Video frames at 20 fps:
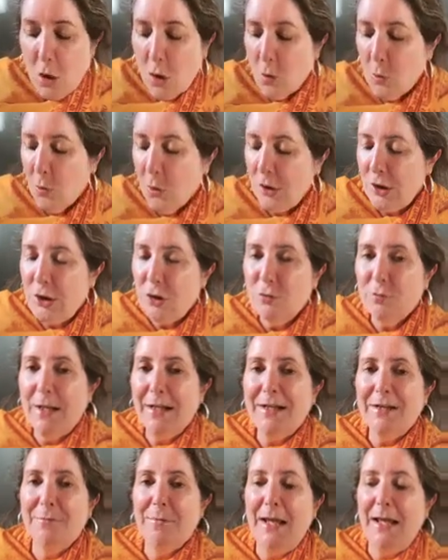what do you
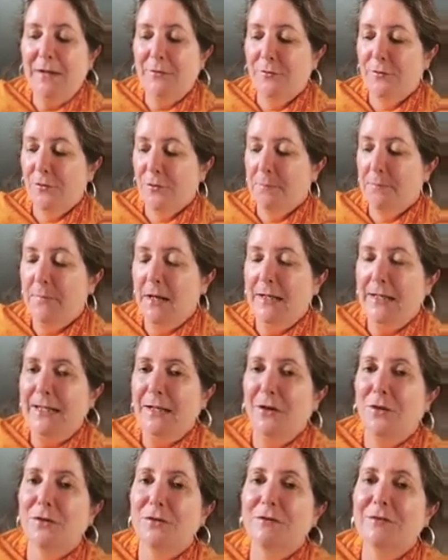recommend for a money
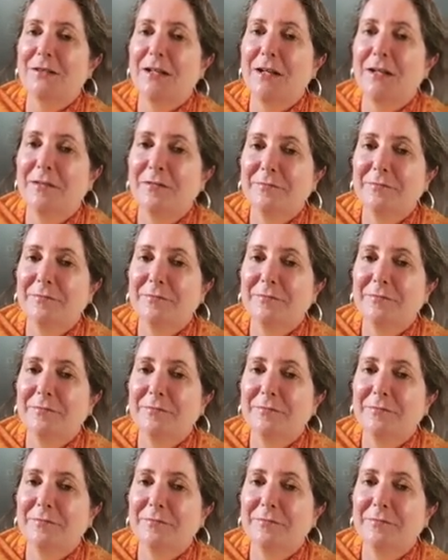altar?